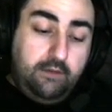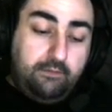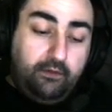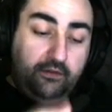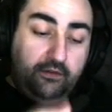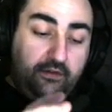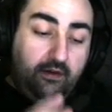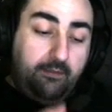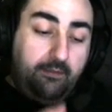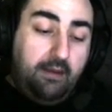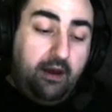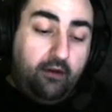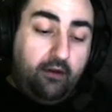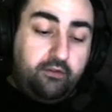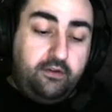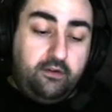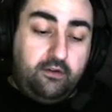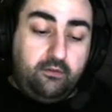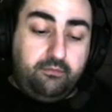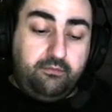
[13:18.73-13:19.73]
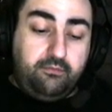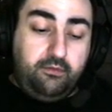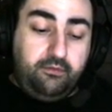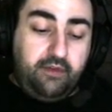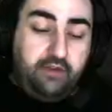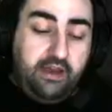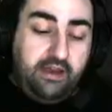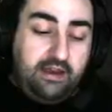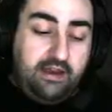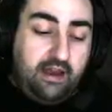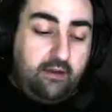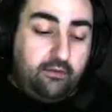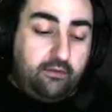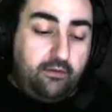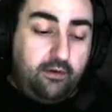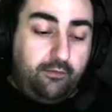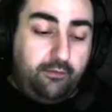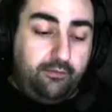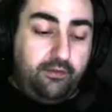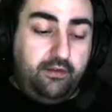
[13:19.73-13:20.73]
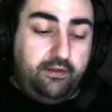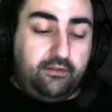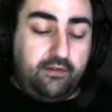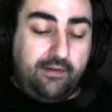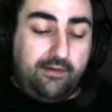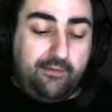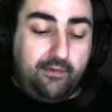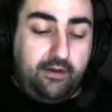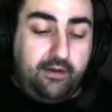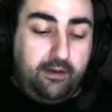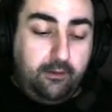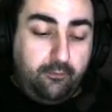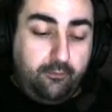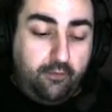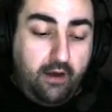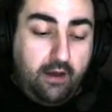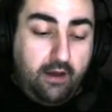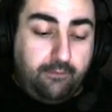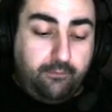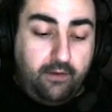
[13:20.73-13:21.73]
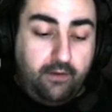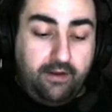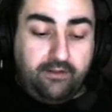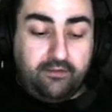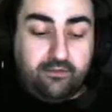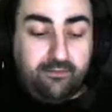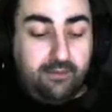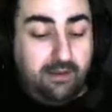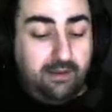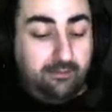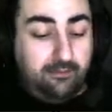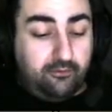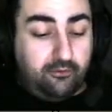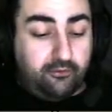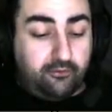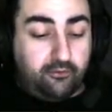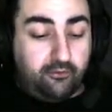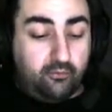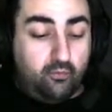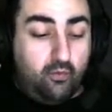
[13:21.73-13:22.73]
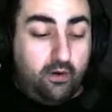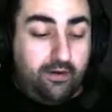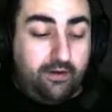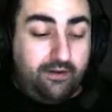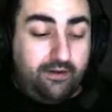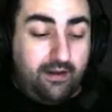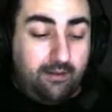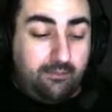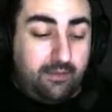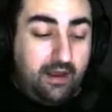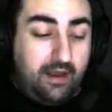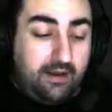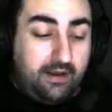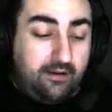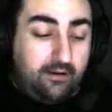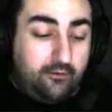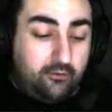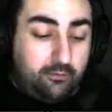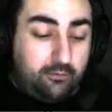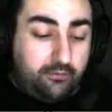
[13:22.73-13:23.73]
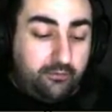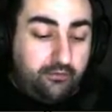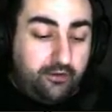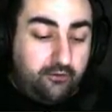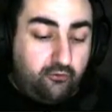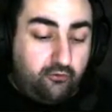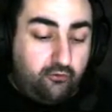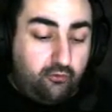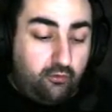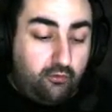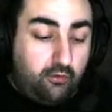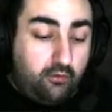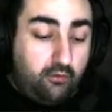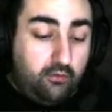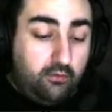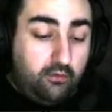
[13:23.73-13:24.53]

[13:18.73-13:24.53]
you somehow, you take out enough of these level 85 fights, maybe just a 1, I'm not 100% sure.